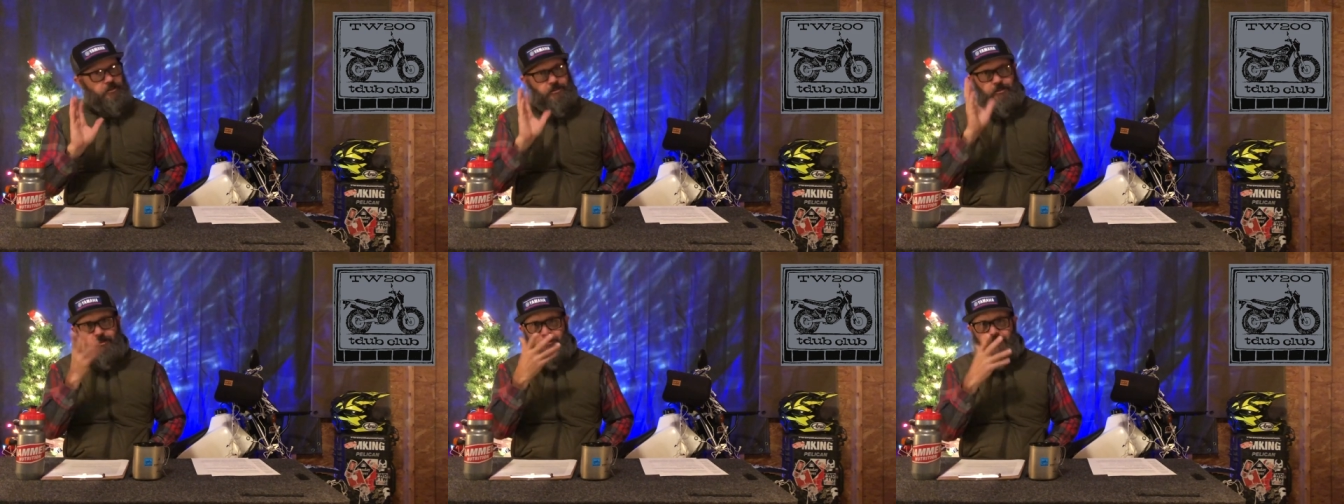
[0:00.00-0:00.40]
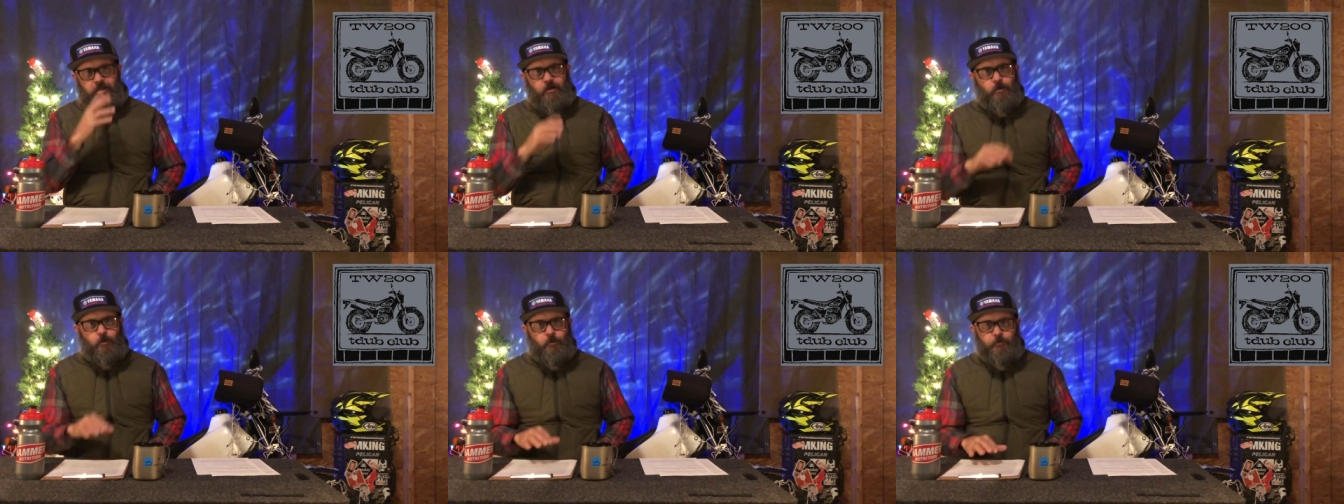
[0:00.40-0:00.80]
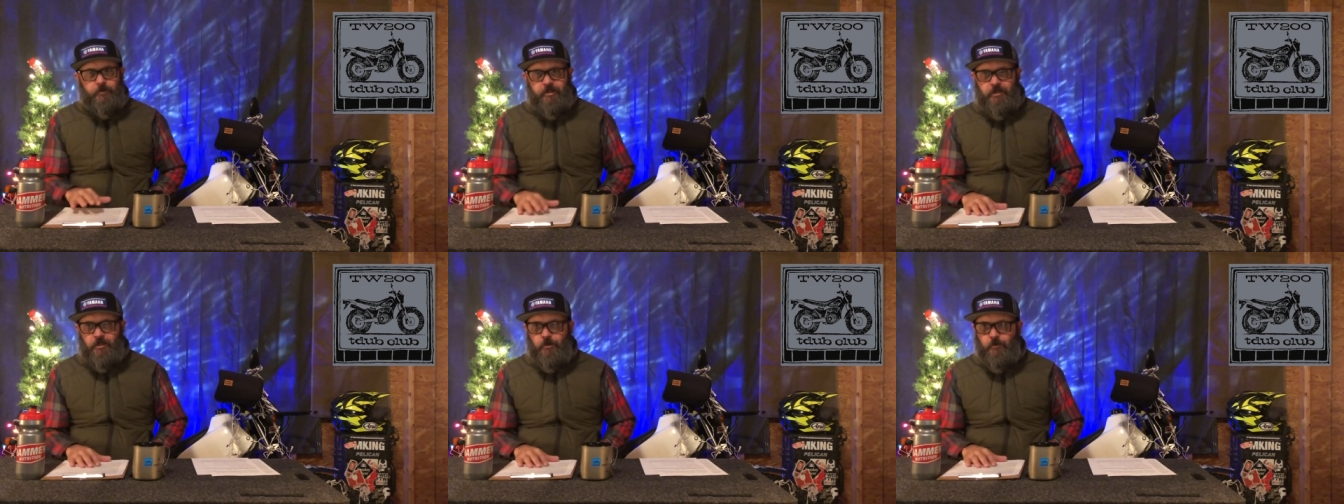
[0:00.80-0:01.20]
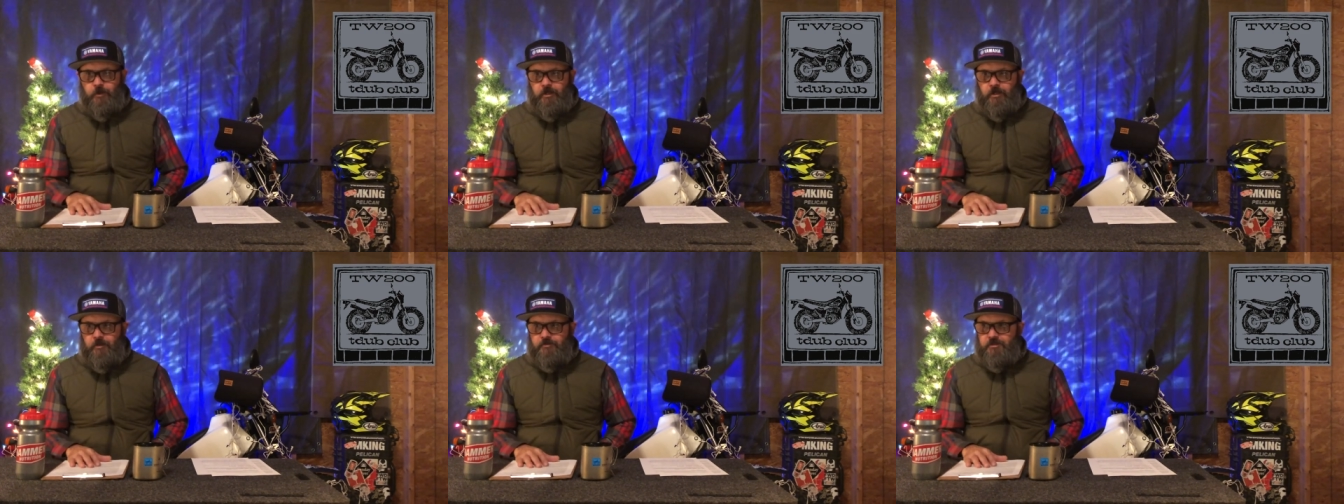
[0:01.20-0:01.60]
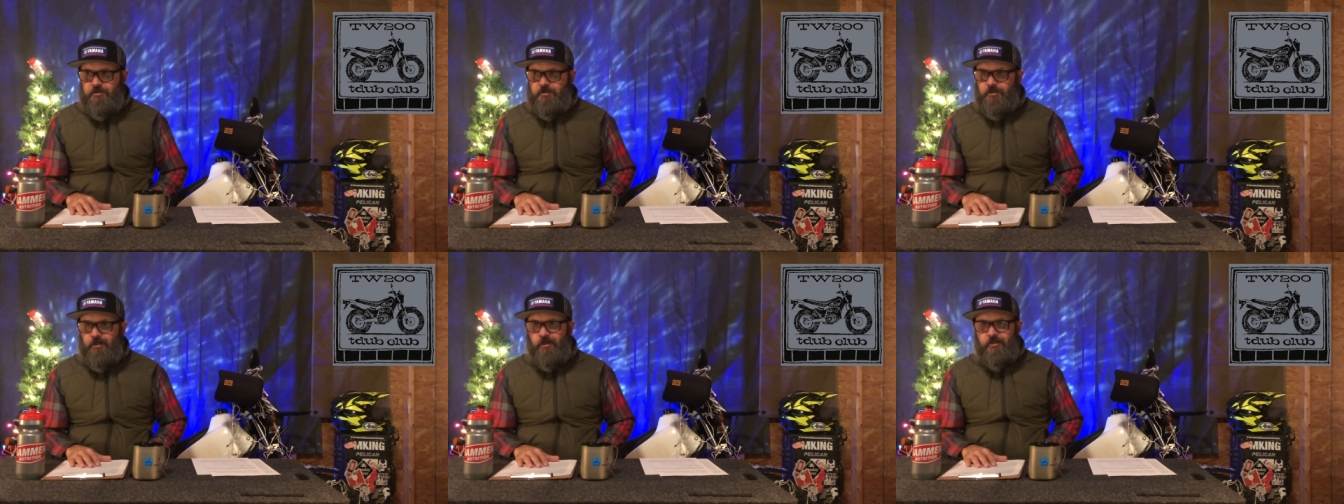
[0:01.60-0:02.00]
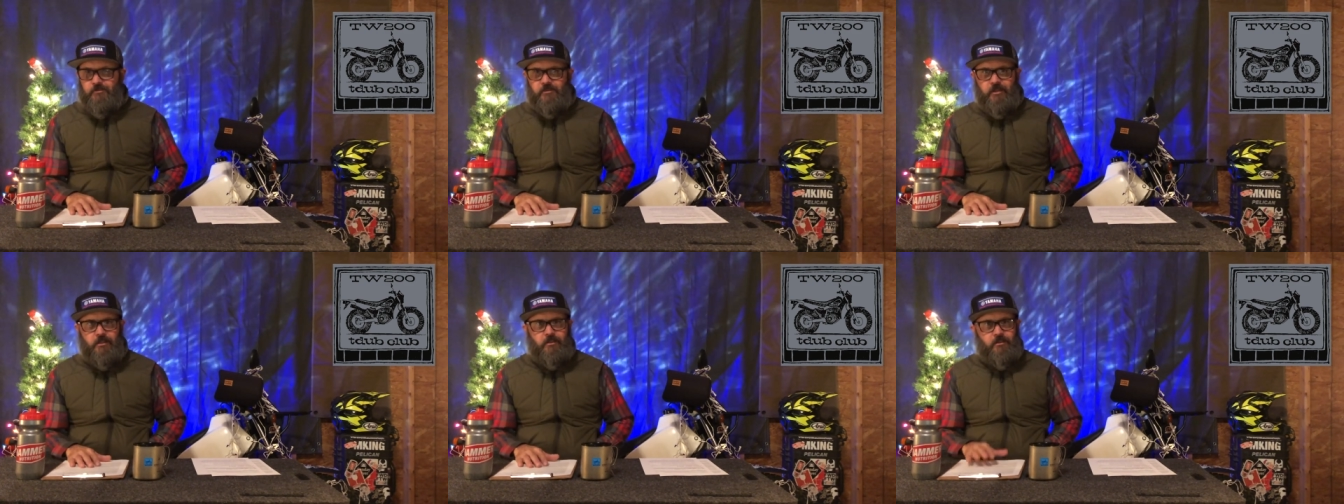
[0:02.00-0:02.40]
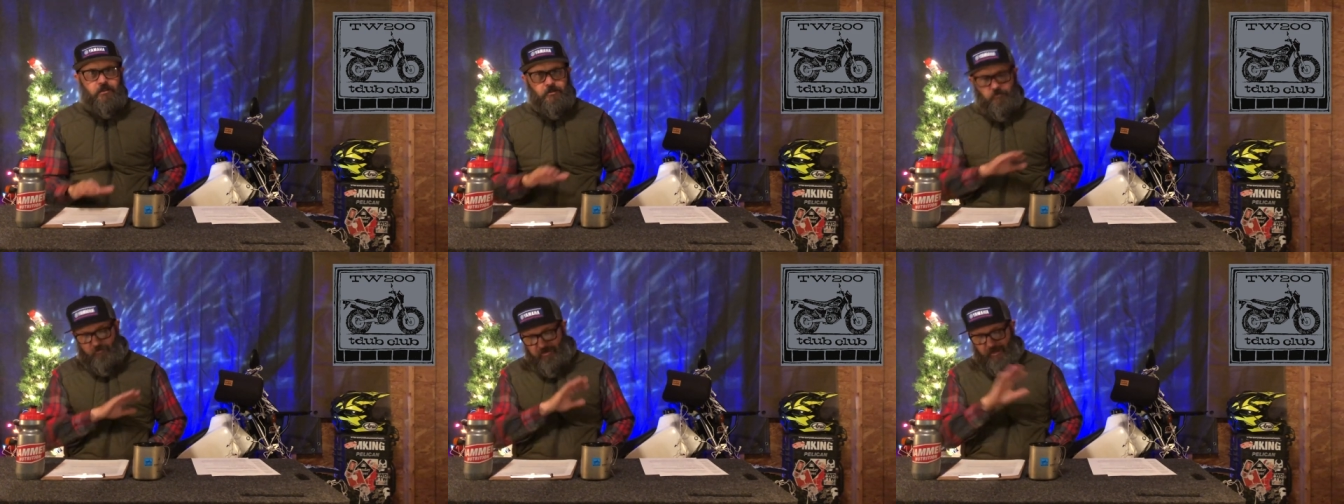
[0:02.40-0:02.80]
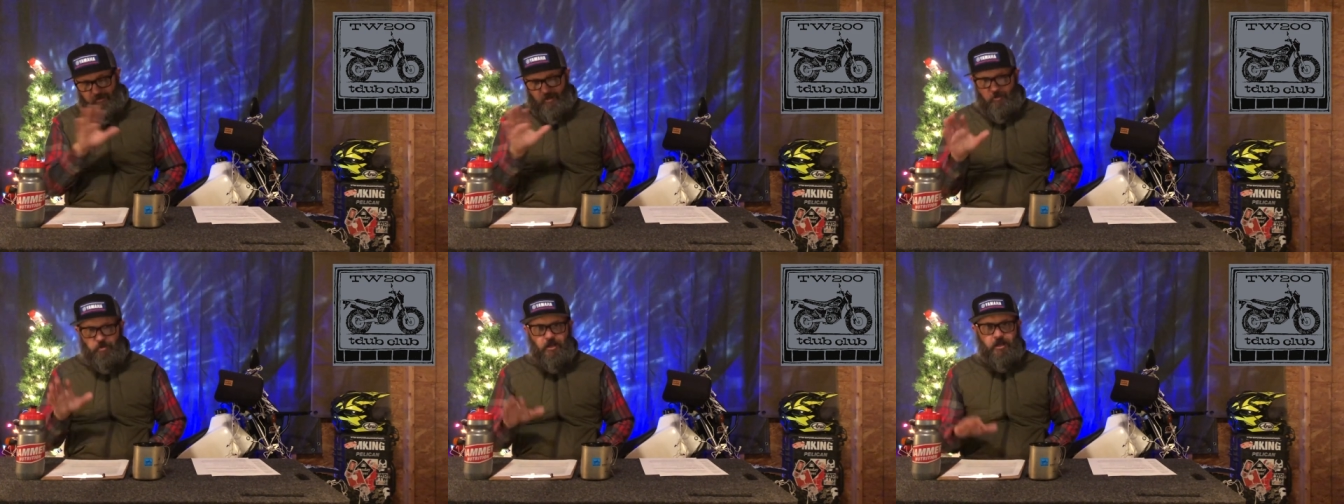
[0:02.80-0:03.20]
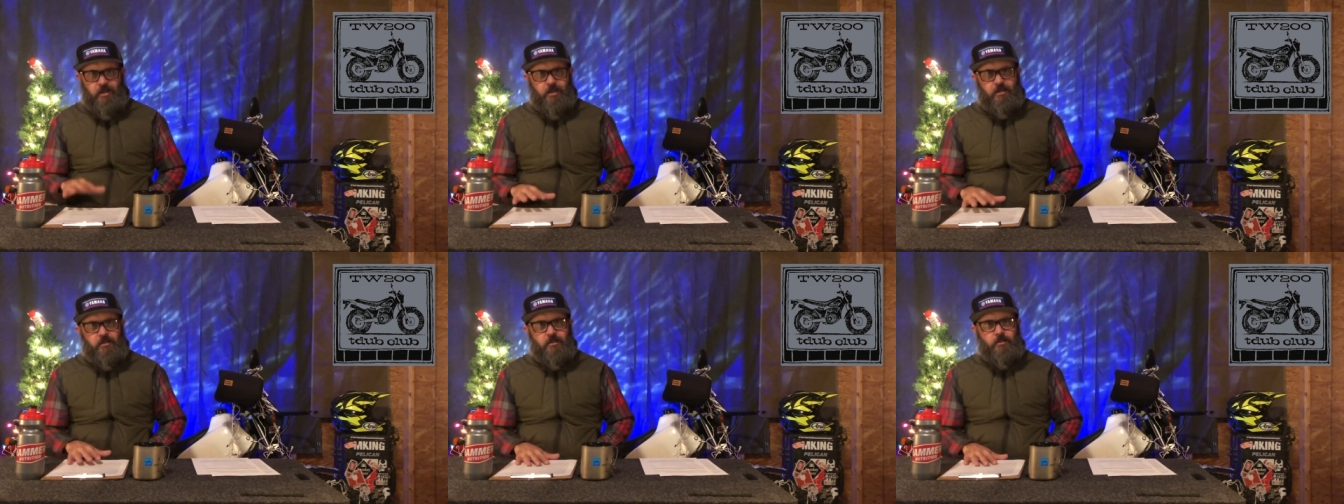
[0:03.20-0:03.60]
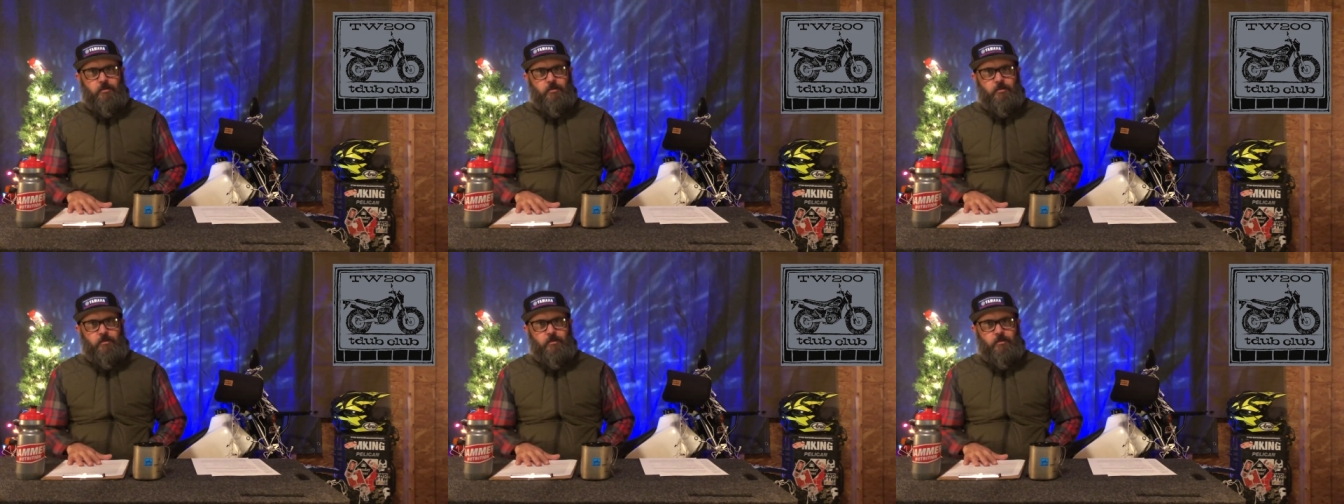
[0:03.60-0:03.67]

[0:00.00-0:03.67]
you know, that whole thing going up to Laguna Seca, blah, blah, blah.